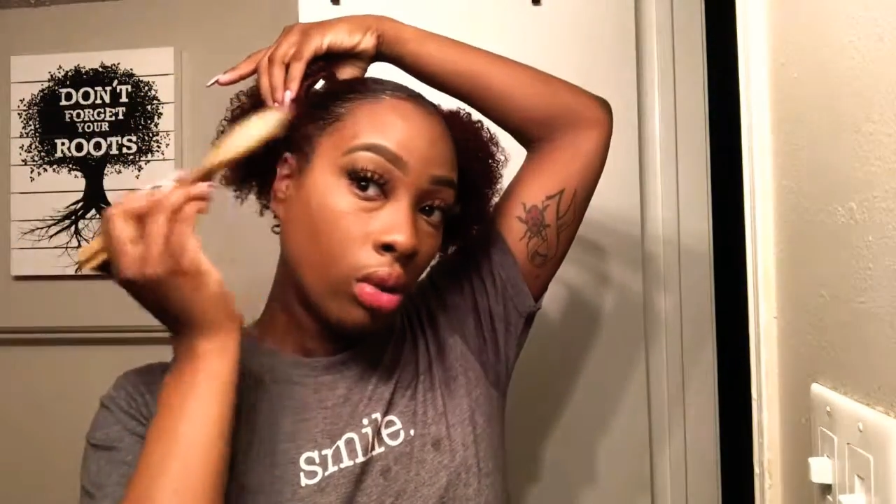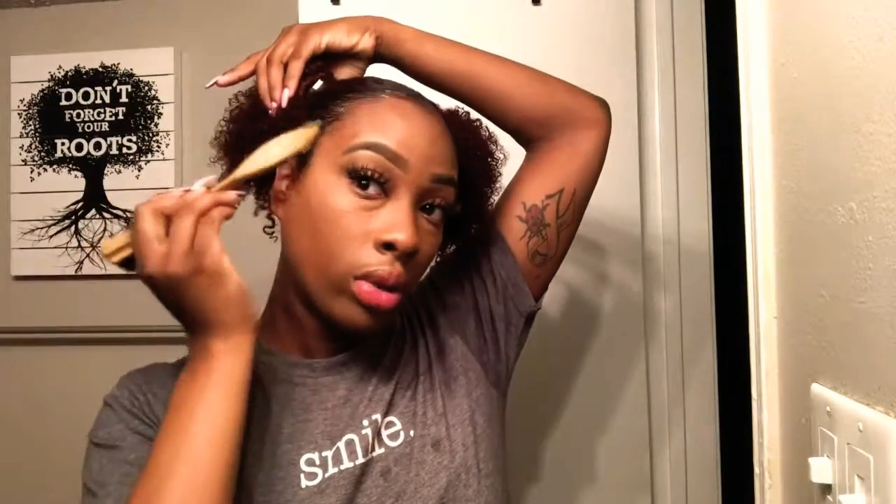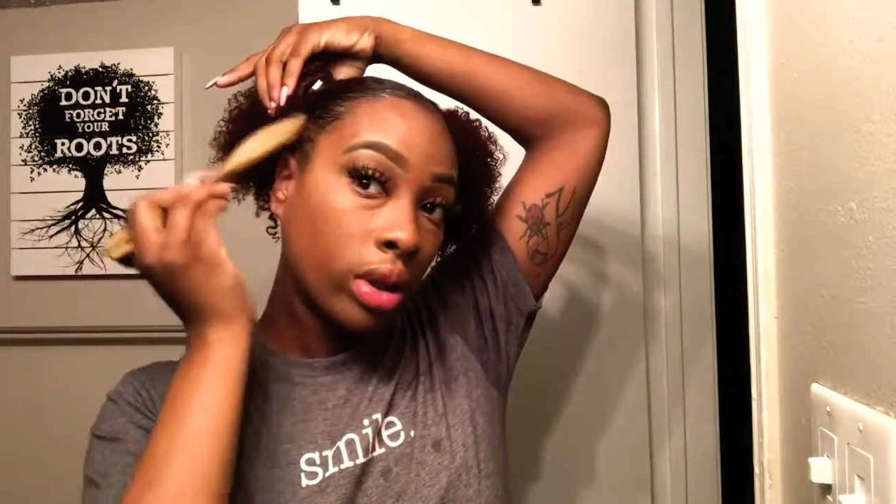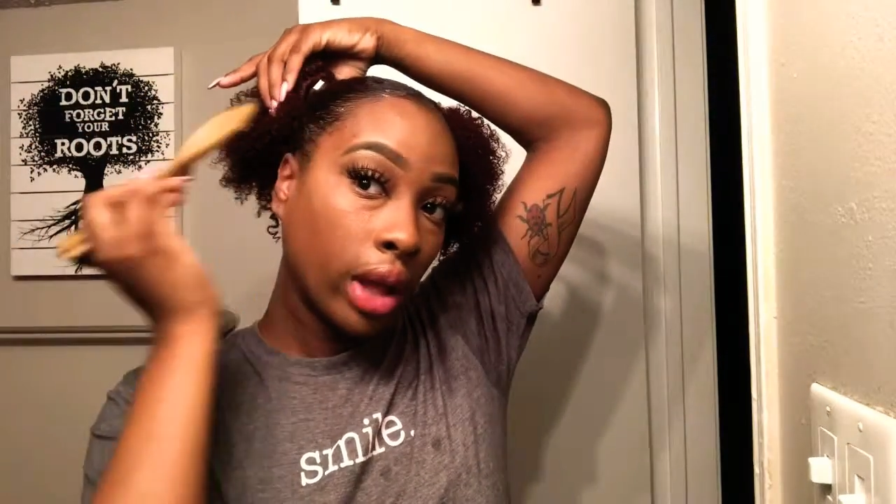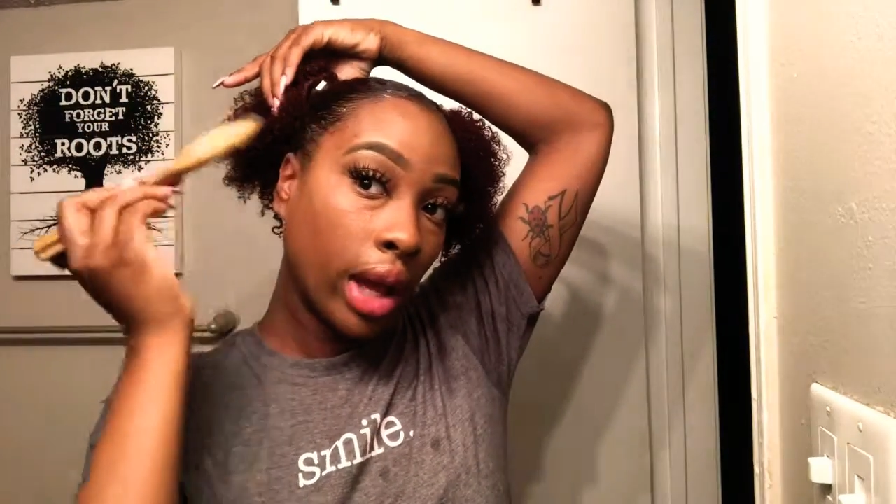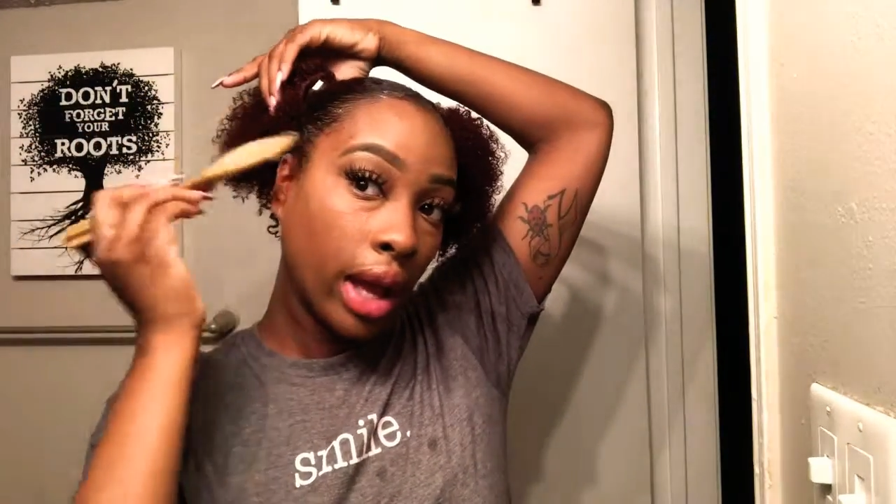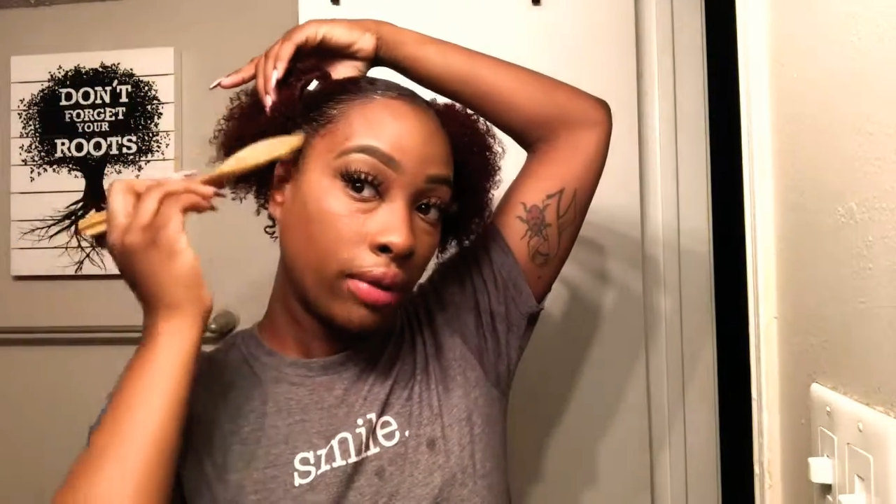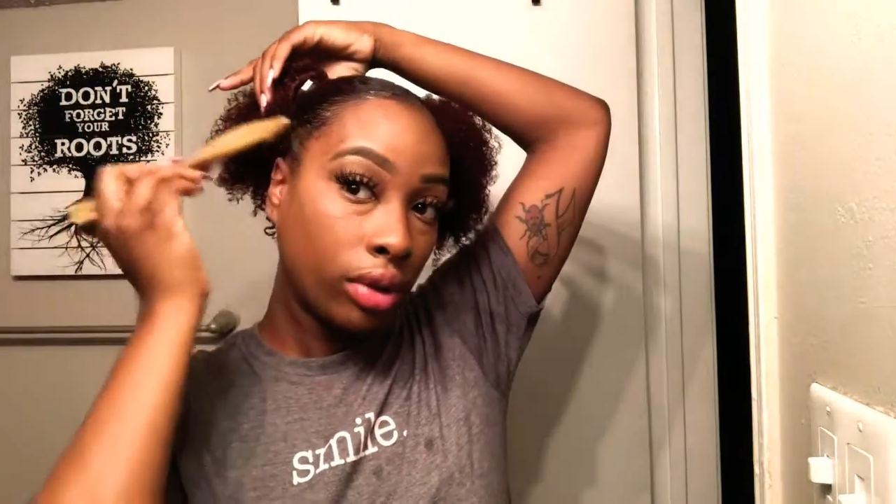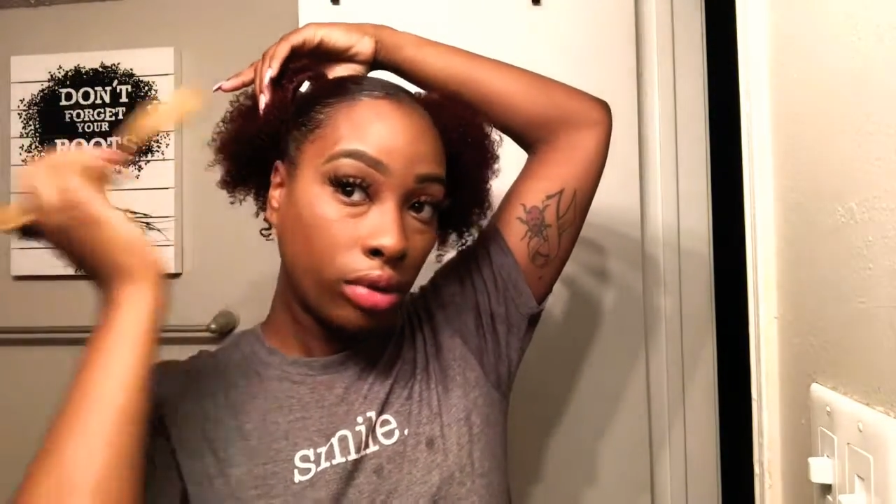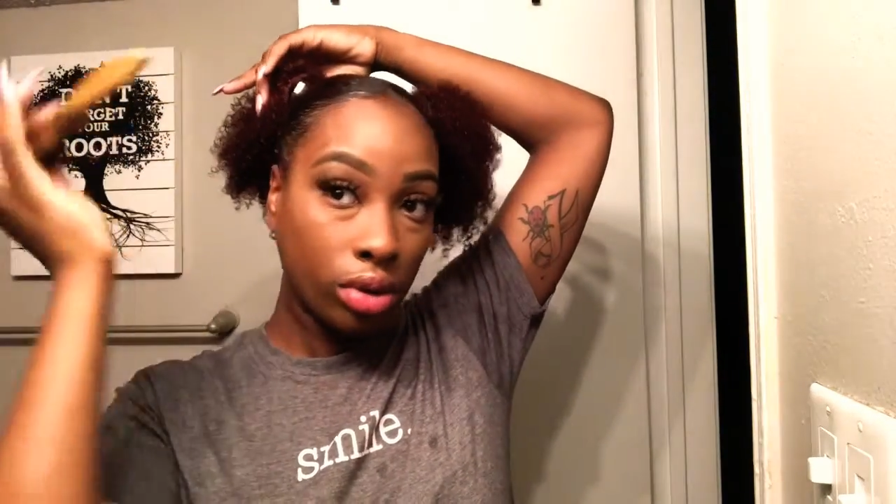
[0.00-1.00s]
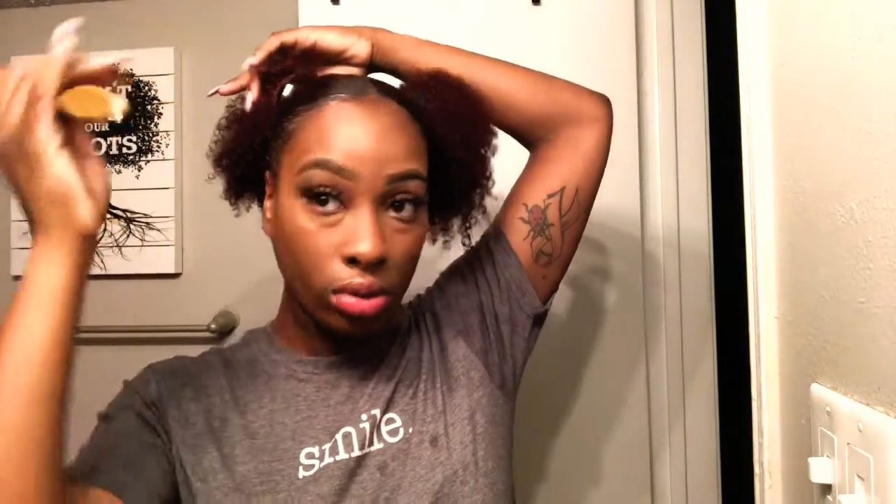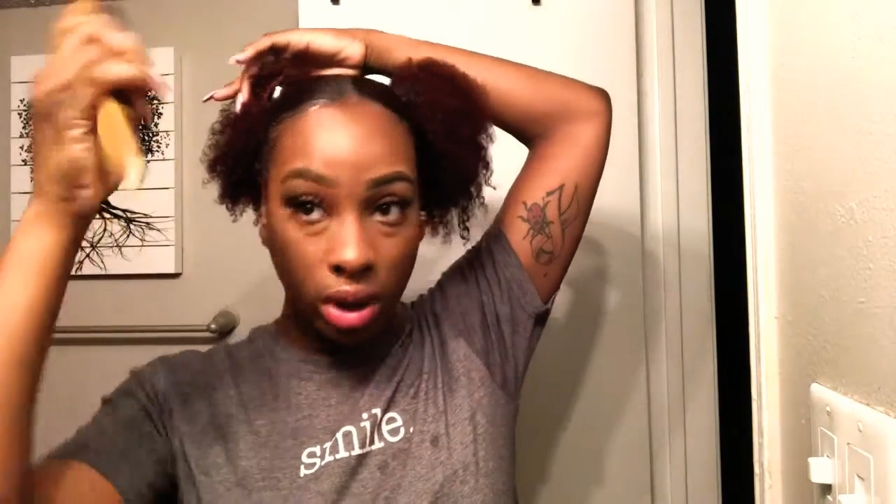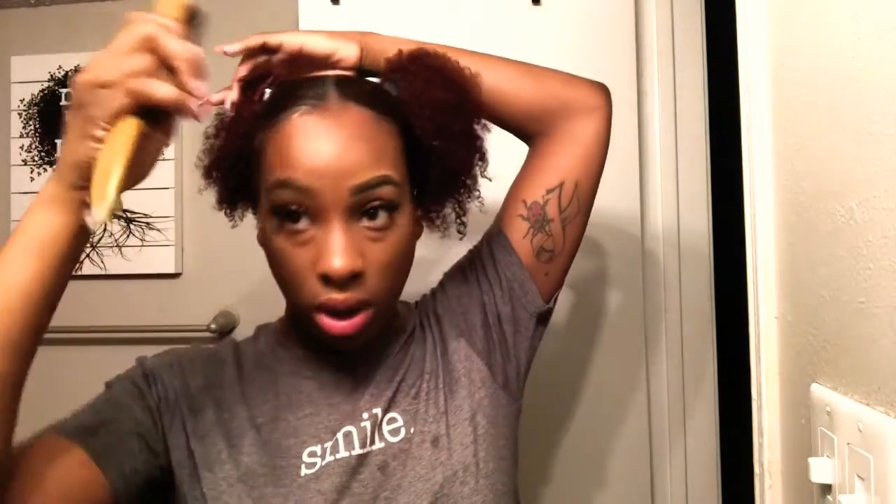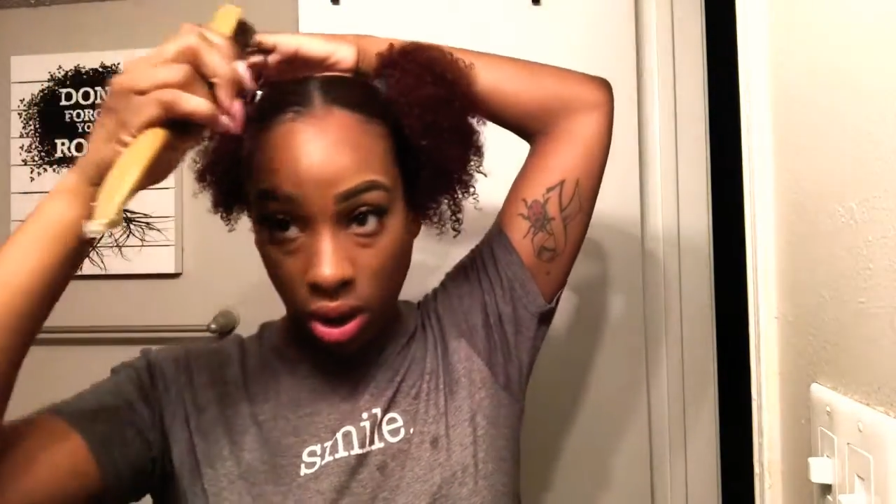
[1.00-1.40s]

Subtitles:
with that, after you do it,